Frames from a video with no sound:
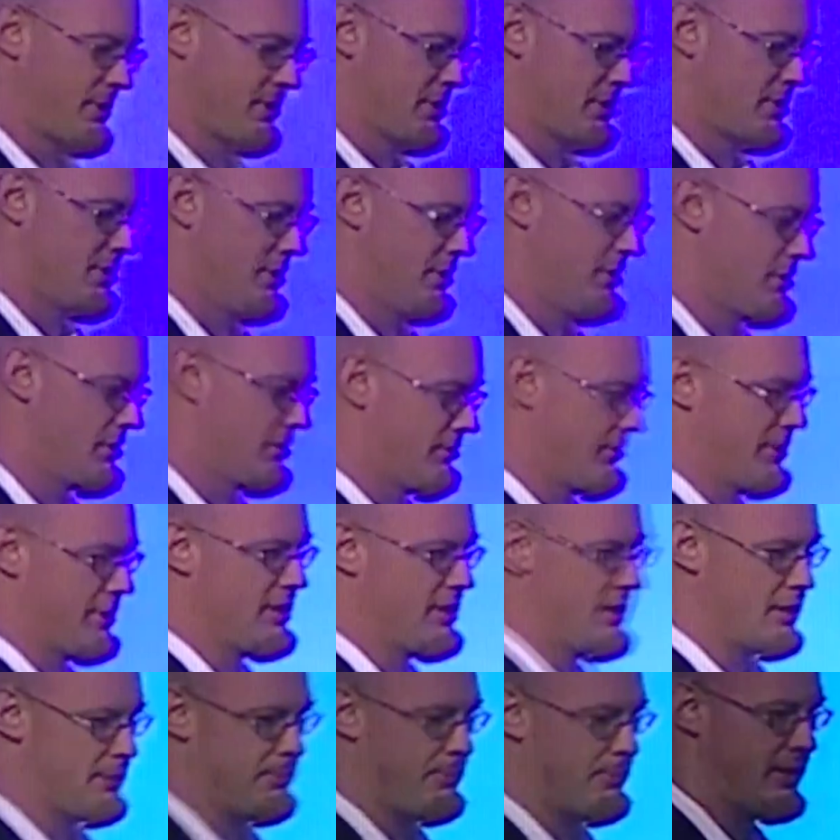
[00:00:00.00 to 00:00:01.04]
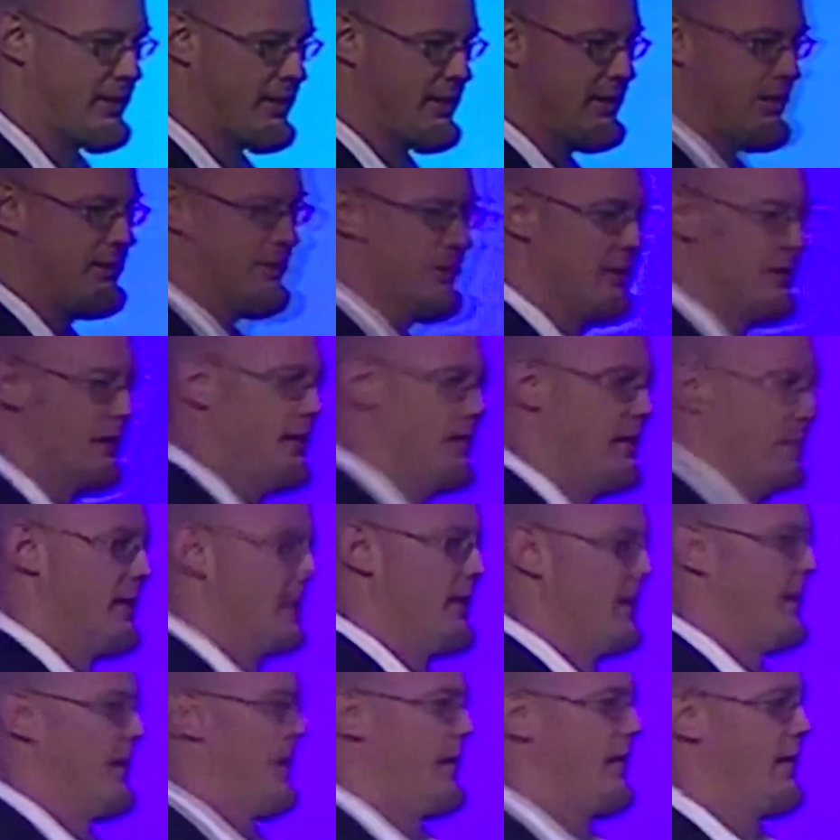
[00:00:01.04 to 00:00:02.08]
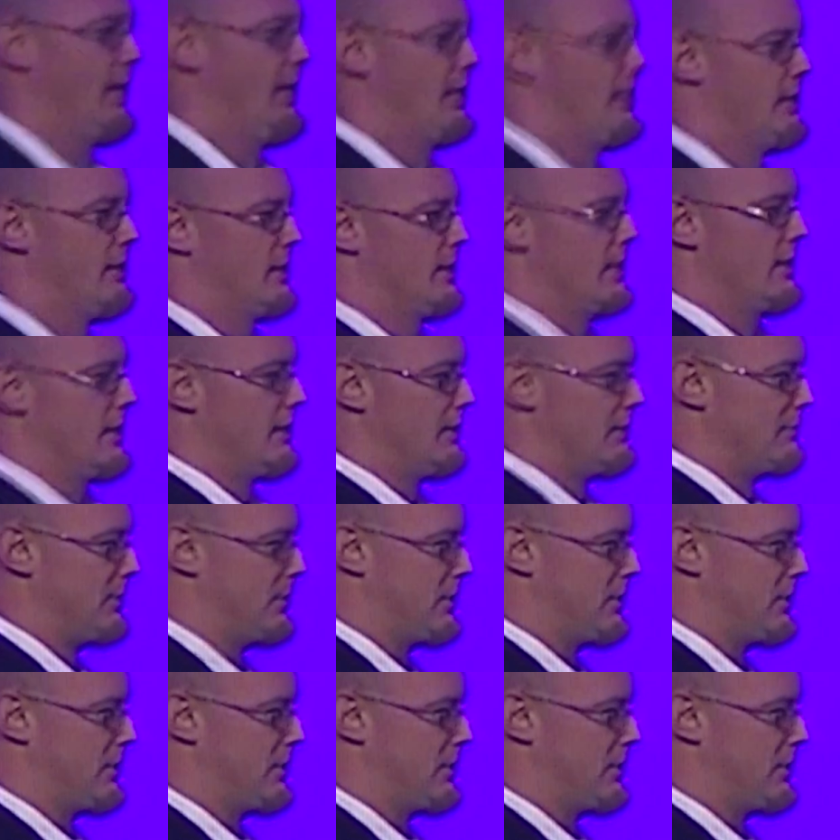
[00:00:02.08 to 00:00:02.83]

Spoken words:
know, if I take a bucket and fill it with